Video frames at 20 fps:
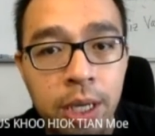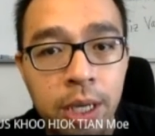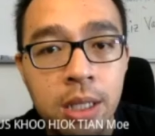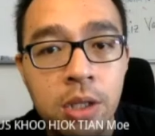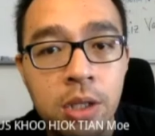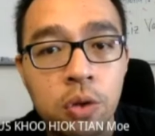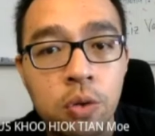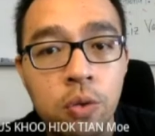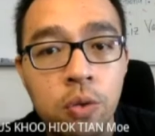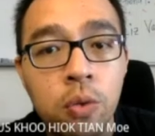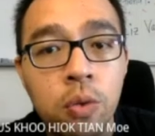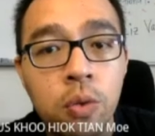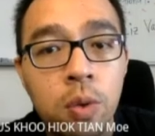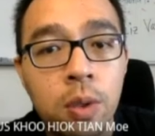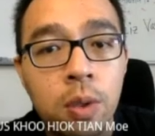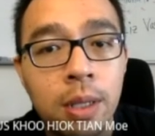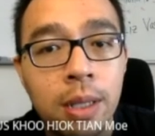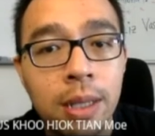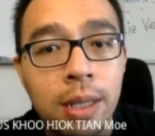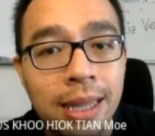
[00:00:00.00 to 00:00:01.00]
to
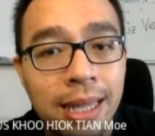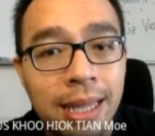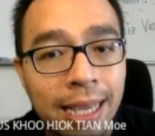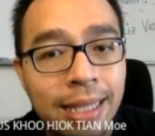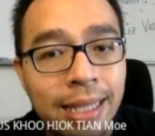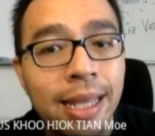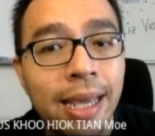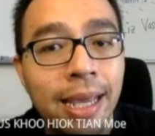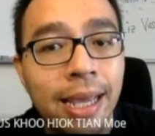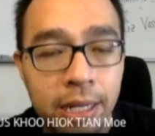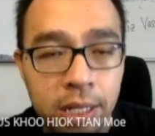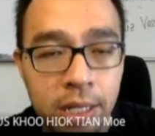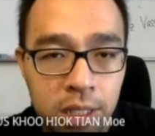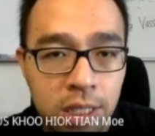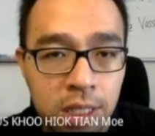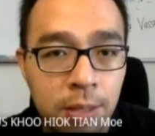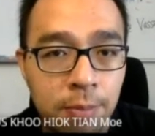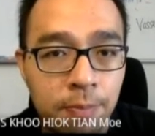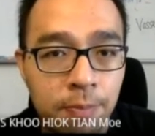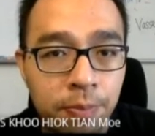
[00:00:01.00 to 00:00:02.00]
light
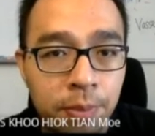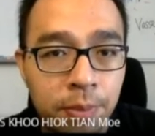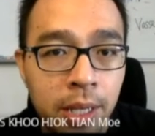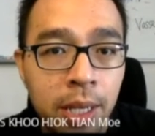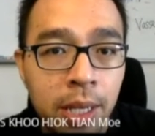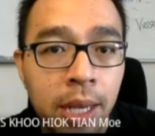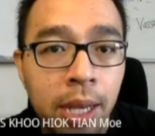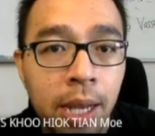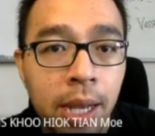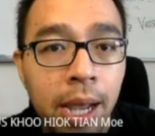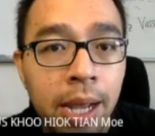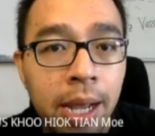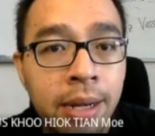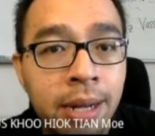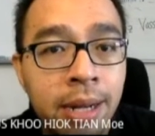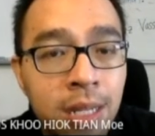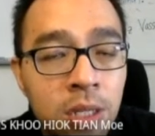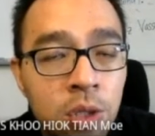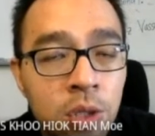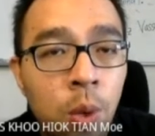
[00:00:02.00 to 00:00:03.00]
energy. And
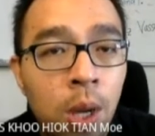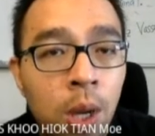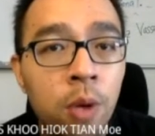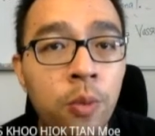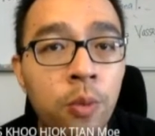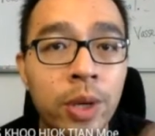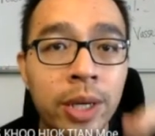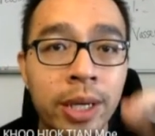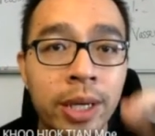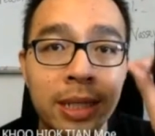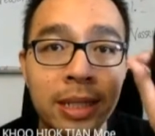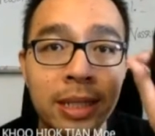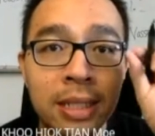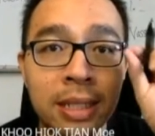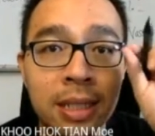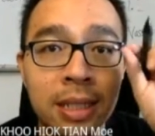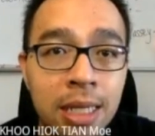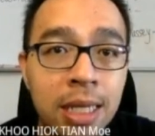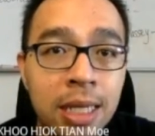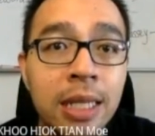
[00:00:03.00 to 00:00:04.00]
that's why we can
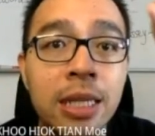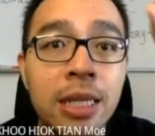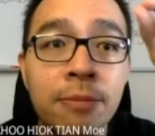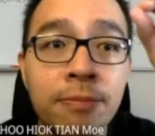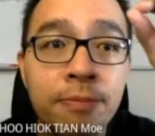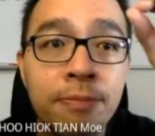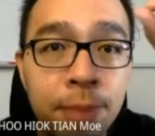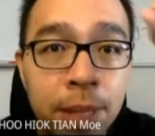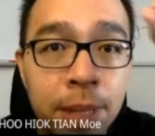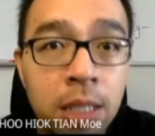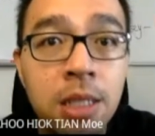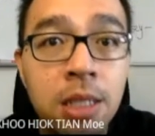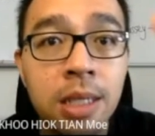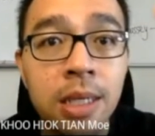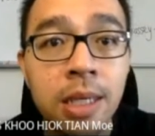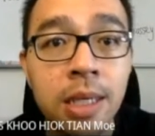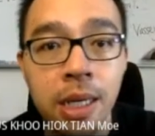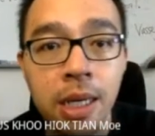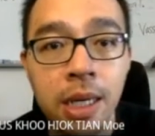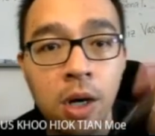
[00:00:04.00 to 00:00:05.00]
see the
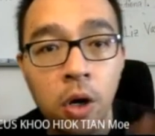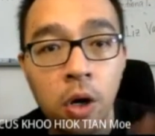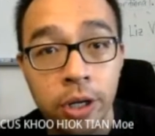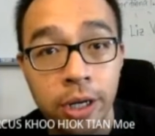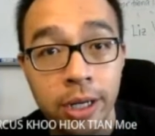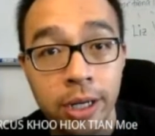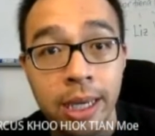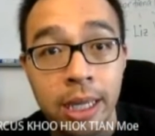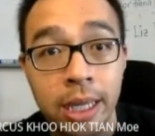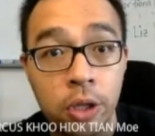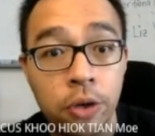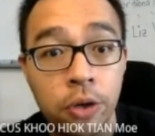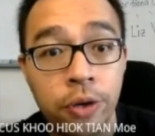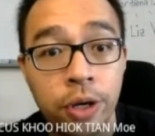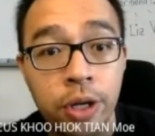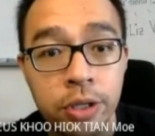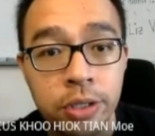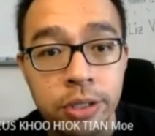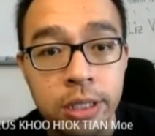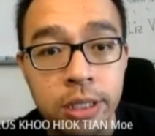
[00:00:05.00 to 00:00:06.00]
picture on the cathode ray
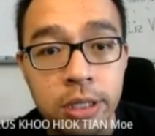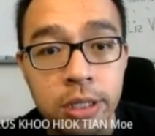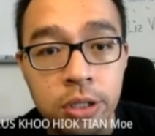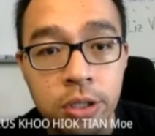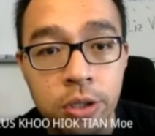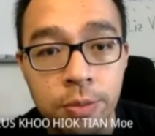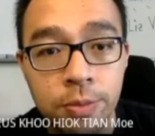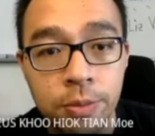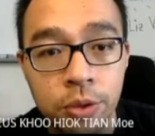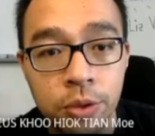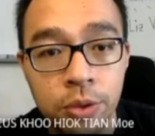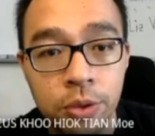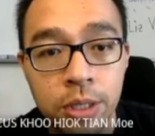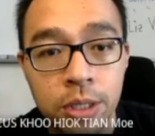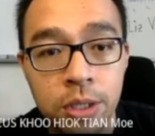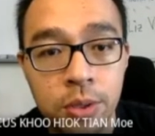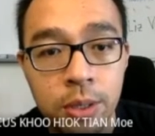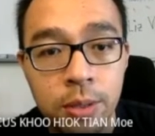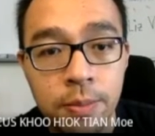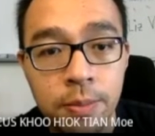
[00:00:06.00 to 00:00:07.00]
oscilloscope. You know
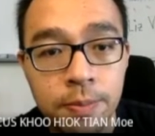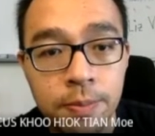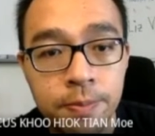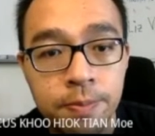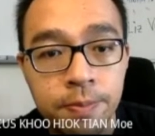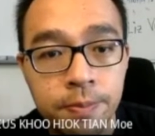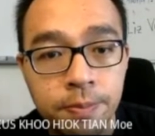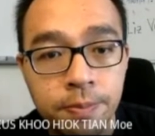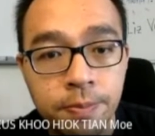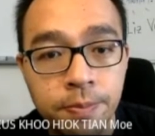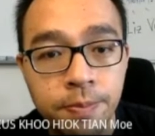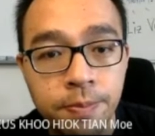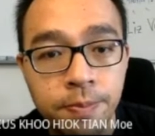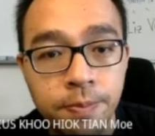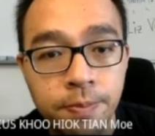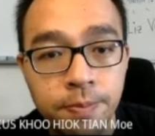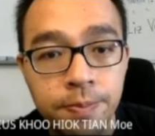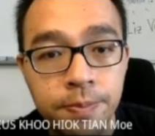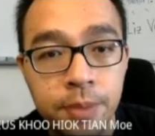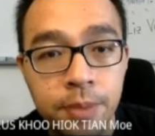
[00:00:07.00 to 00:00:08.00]
this one?
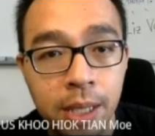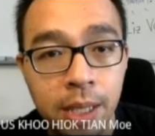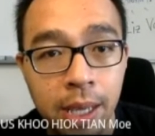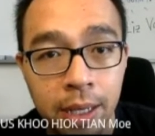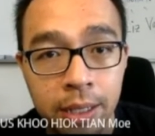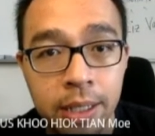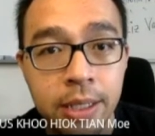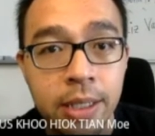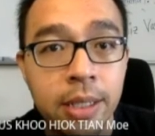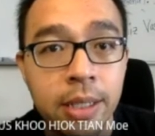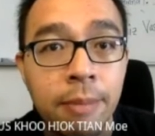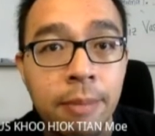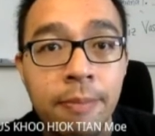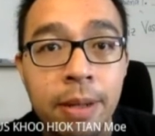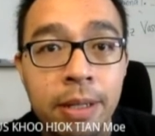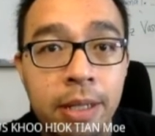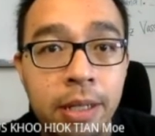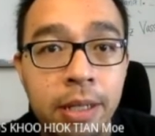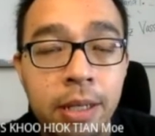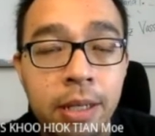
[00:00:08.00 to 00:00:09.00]
Yang kita nampak
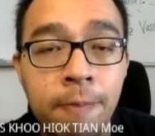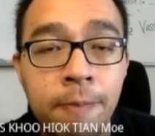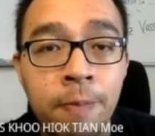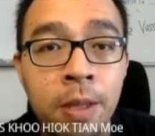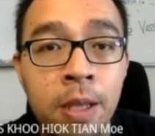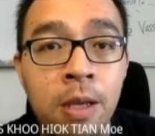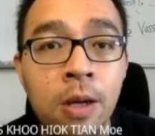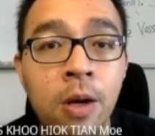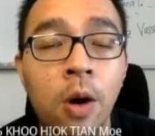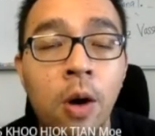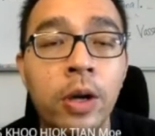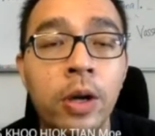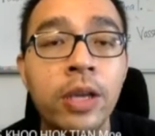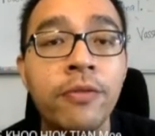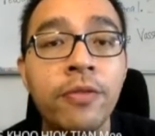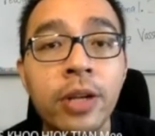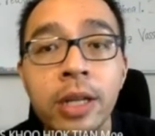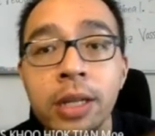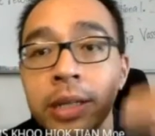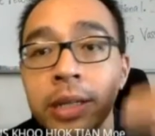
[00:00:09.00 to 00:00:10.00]
tadi? Or
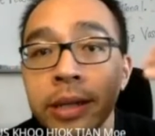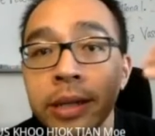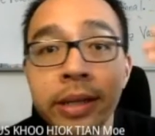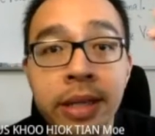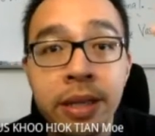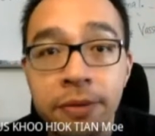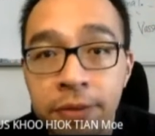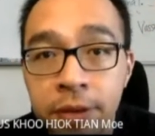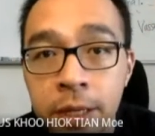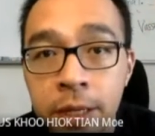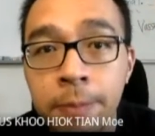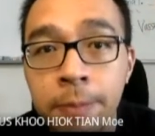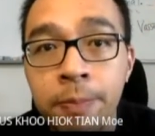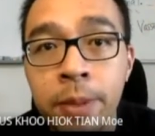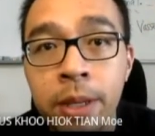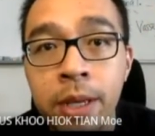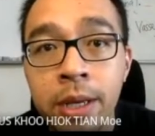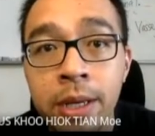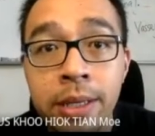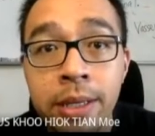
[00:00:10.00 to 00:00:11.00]
even in the TV,
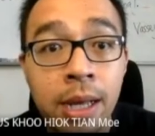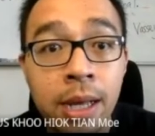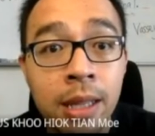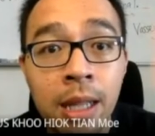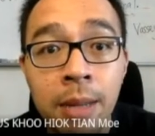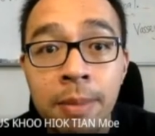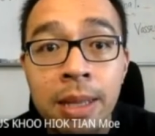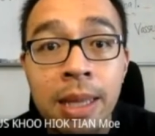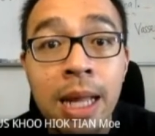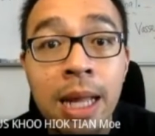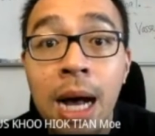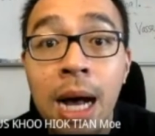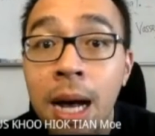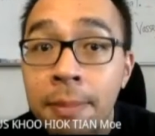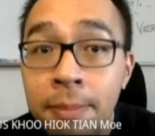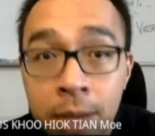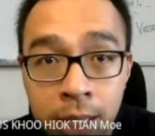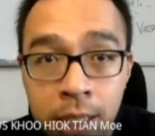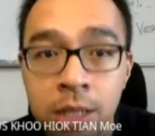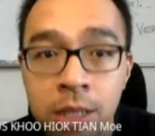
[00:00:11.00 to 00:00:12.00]
yang
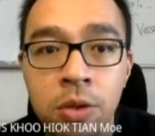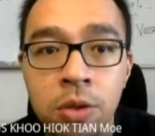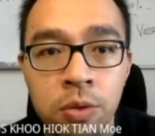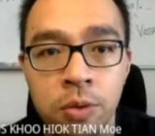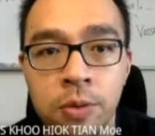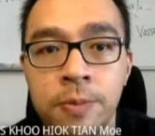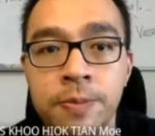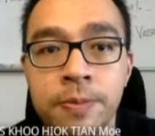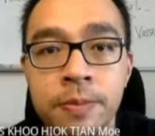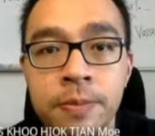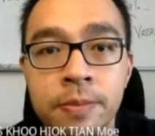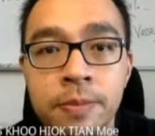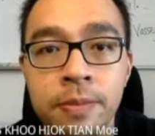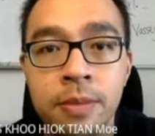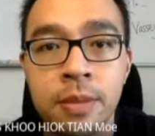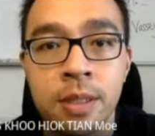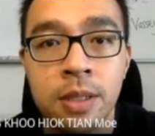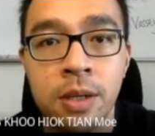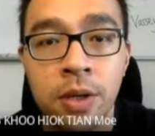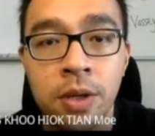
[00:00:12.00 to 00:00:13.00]
lama-lama itu.
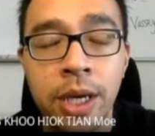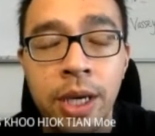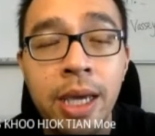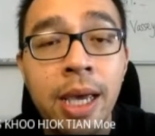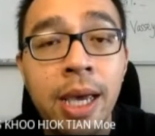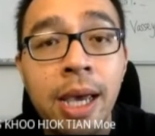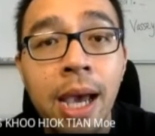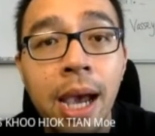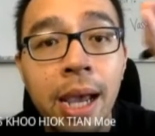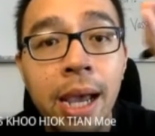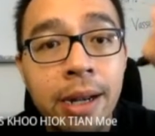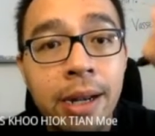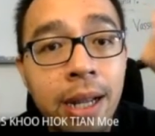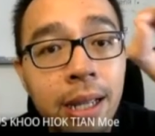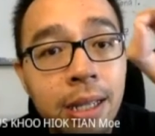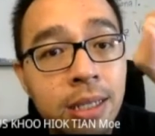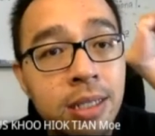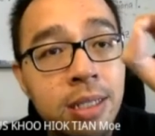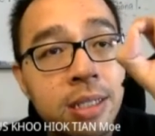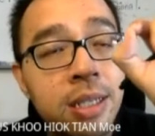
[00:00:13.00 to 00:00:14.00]
Okay? And that
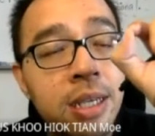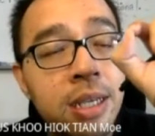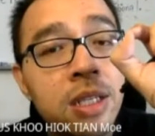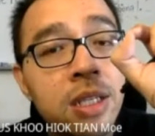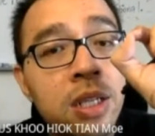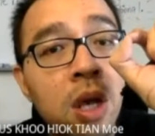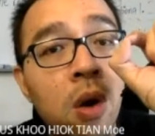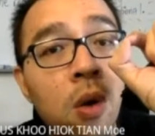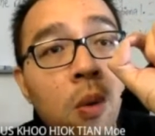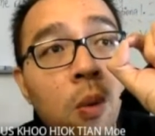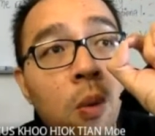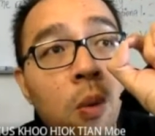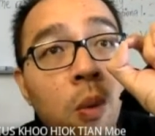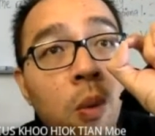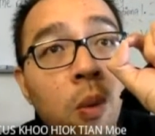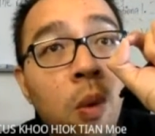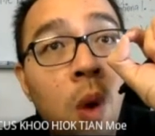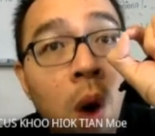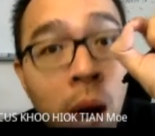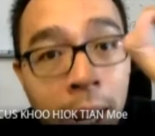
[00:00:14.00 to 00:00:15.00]
is just
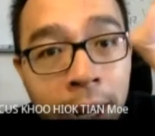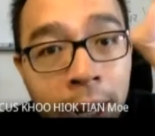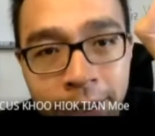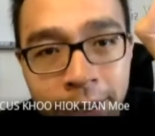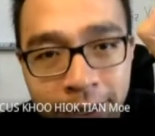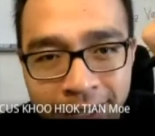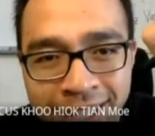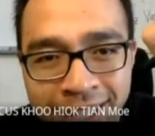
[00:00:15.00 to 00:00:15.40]
one,